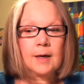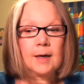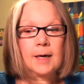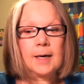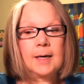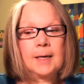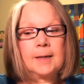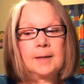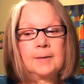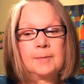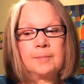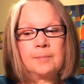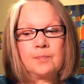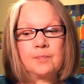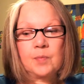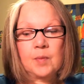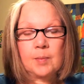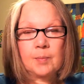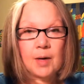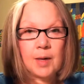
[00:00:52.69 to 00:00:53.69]
um,
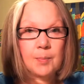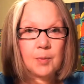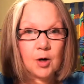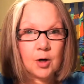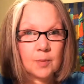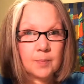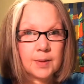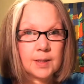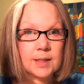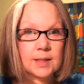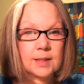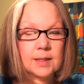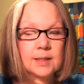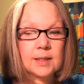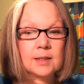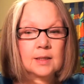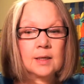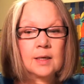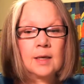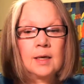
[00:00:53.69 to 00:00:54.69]
my
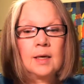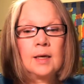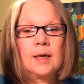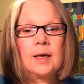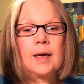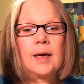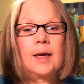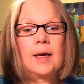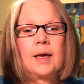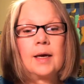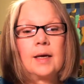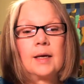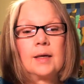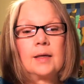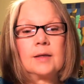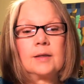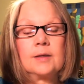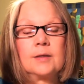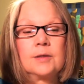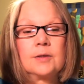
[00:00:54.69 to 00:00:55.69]
purpose.
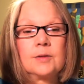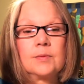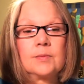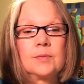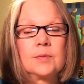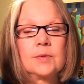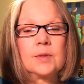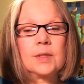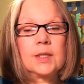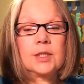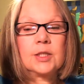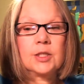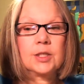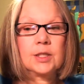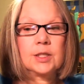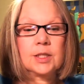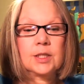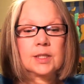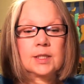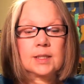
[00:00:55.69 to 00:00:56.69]
And like, she
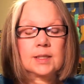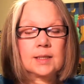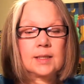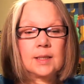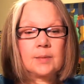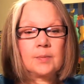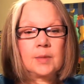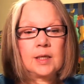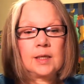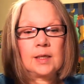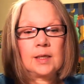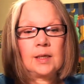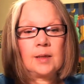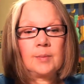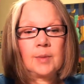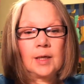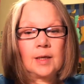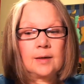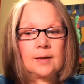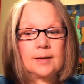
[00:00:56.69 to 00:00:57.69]
just sent me an
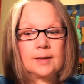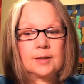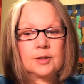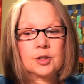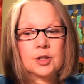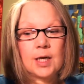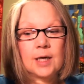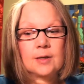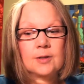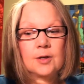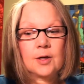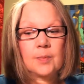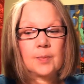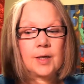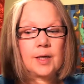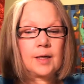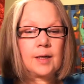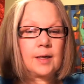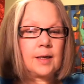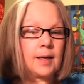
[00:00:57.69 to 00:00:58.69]
email and checked on
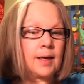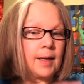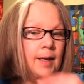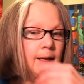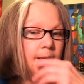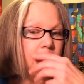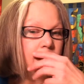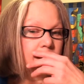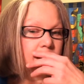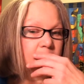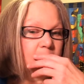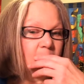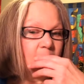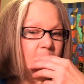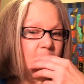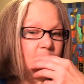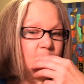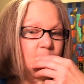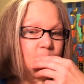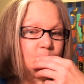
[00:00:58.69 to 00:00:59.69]
me. And
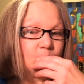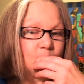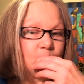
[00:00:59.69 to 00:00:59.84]
um,